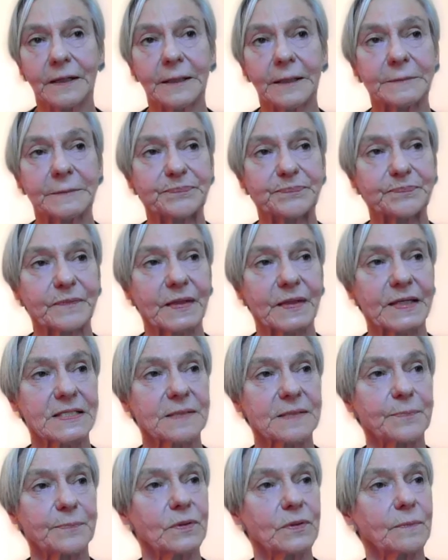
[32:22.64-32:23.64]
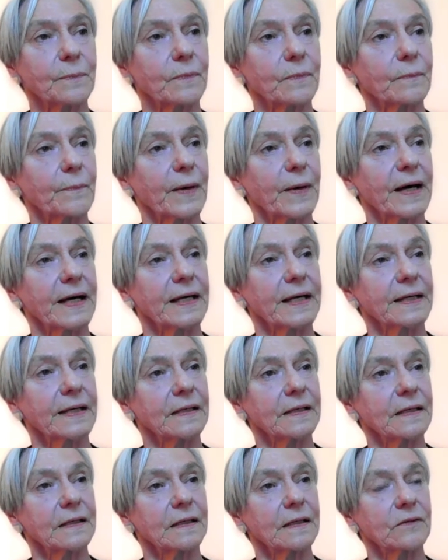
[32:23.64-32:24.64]
There's a book
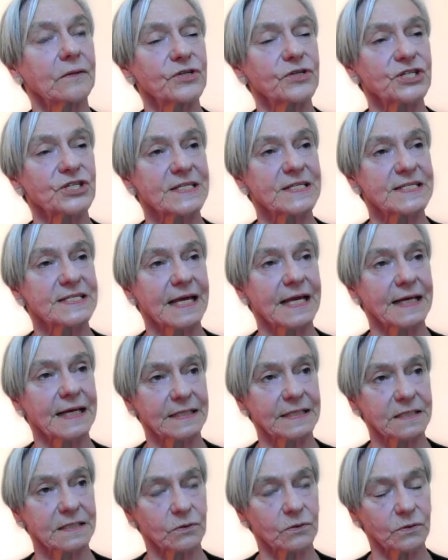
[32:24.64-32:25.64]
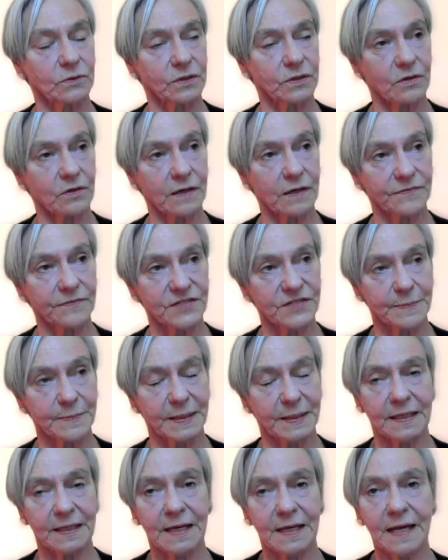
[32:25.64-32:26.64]
by Richard Sennett called The
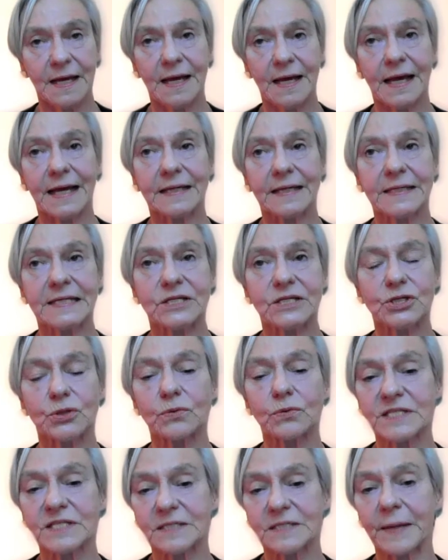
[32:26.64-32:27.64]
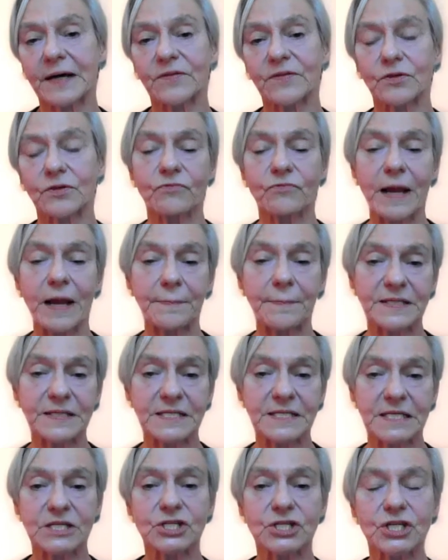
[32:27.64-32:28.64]
Craftsman, and he talks about the
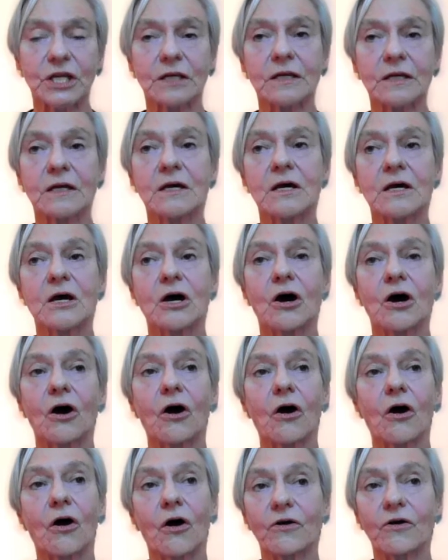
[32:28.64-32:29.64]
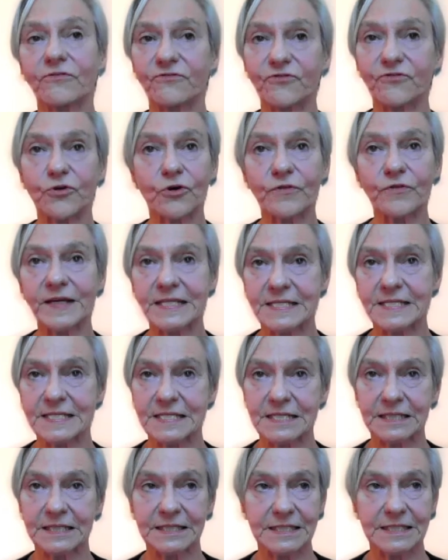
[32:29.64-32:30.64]
repetition of, for
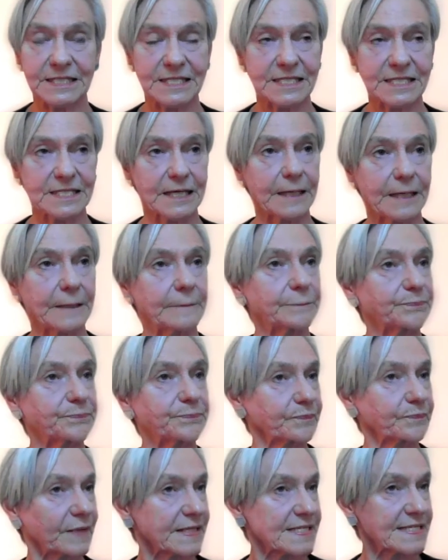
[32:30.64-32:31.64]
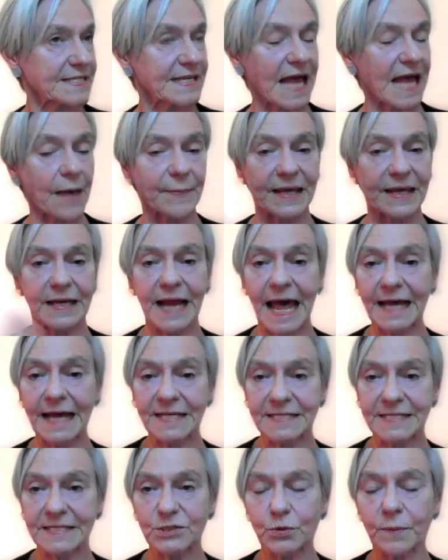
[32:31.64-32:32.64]
instance, slamming an
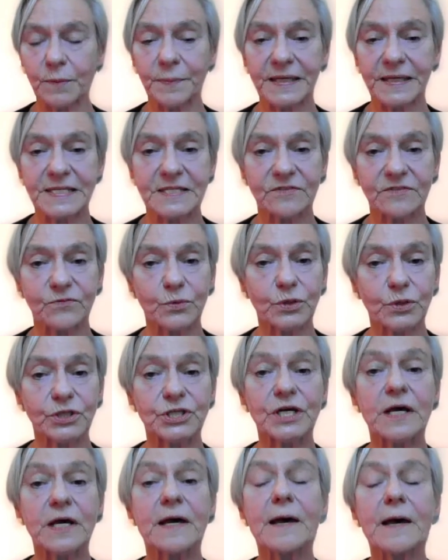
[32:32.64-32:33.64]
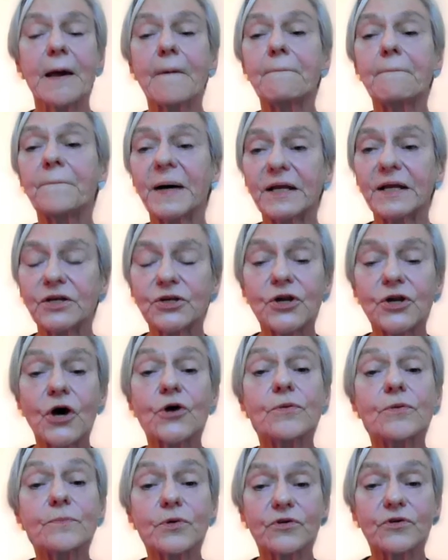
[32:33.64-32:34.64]
axe into a piece of wood, but
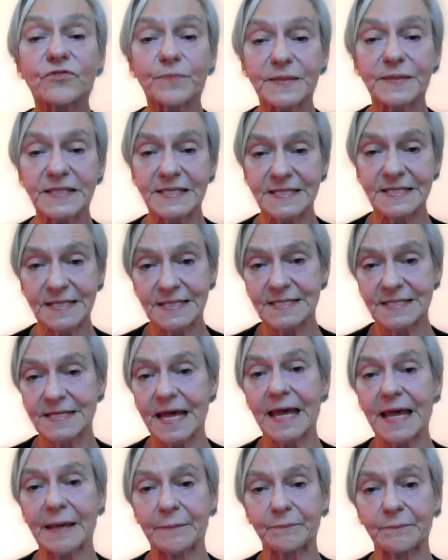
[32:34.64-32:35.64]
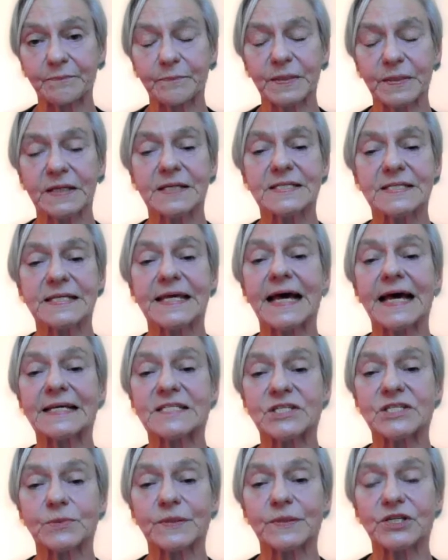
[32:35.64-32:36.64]
no movement is the same because he
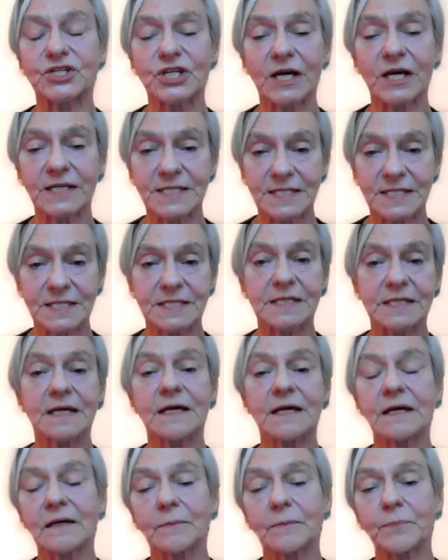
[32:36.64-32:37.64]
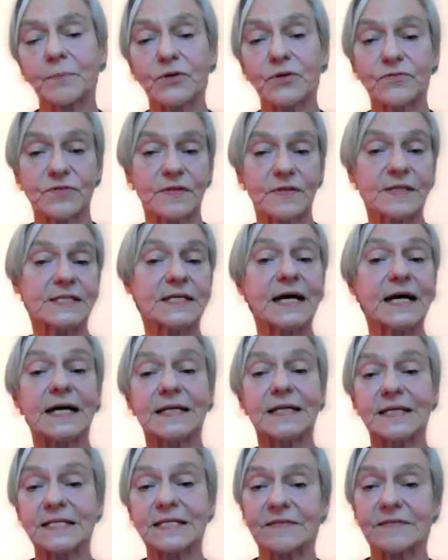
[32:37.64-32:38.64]
has to adjust both to the
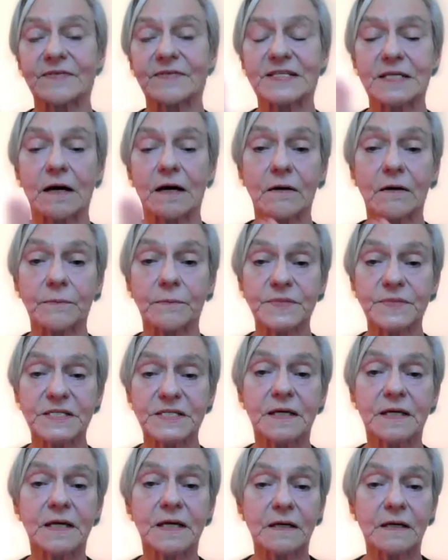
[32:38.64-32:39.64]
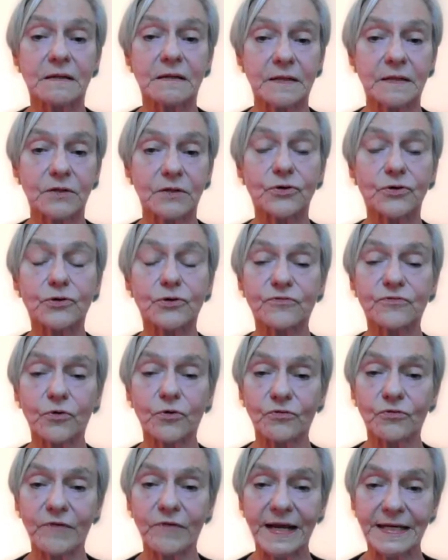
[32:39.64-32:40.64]
tiredness of his arms, the
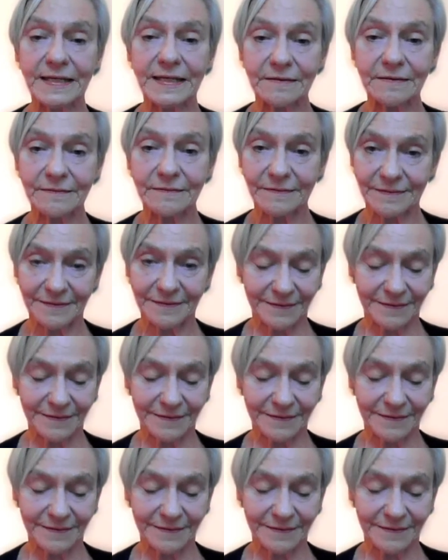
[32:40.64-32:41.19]
groove already